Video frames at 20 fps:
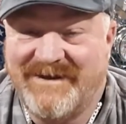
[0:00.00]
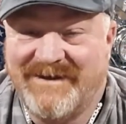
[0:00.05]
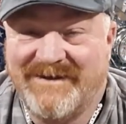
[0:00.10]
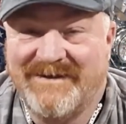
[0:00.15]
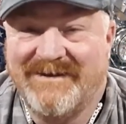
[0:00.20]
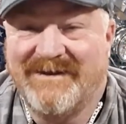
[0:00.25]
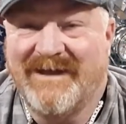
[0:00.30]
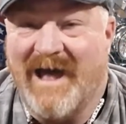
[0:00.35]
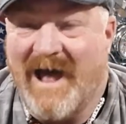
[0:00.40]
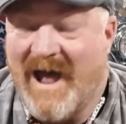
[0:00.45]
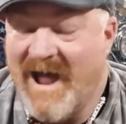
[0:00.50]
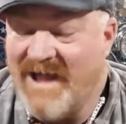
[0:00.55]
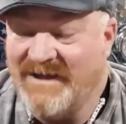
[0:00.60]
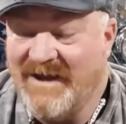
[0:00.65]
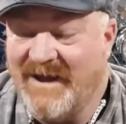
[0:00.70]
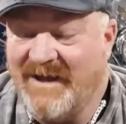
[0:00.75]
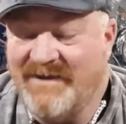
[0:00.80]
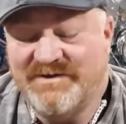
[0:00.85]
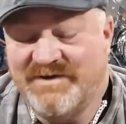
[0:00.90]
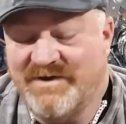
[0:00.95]

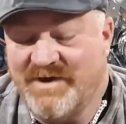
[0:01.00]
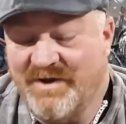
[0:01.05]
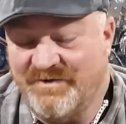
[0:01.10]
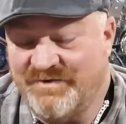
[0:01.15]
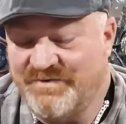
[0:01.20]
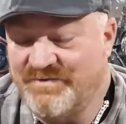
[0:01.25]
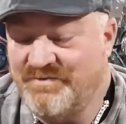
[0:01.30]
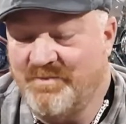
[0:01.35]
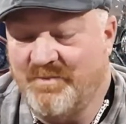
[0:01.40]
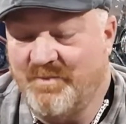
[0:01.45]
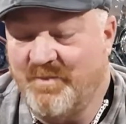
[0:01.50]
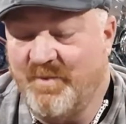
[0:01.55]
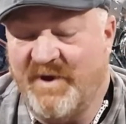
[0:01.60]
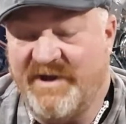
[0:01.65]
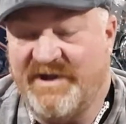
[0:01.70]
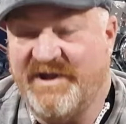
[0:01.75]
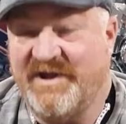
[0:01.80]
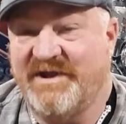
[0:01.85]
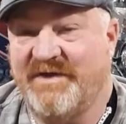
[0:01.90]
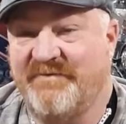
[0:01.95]
I goes, we
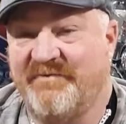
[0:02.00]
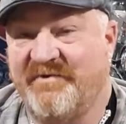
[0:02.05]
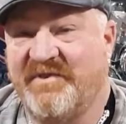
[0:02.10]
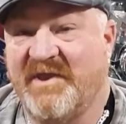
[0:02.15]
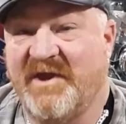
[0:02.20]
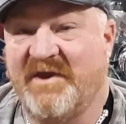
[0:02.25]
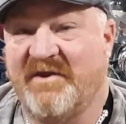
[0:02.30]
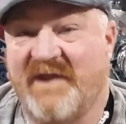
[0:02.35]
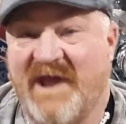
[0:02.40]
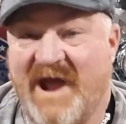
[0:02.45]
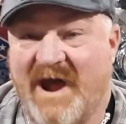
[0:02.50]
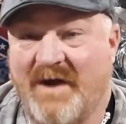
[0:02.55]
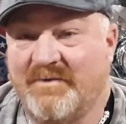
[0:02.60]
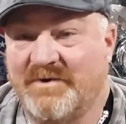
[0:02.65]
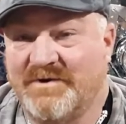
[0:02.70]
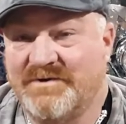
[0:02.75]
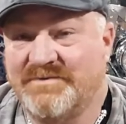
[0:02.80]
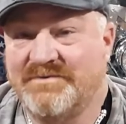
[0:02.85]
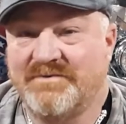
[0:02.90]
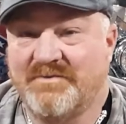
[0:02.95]
didn't even think of that one.